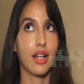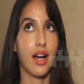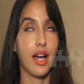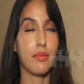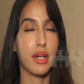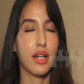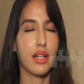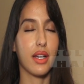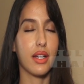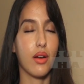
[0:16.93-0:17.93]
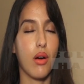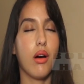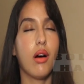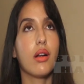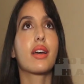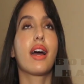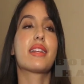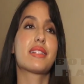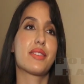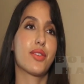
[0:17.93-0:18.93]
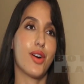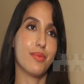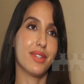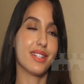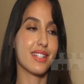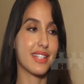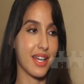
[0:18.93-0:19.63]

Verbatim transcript: I'm getting all kinds of comments.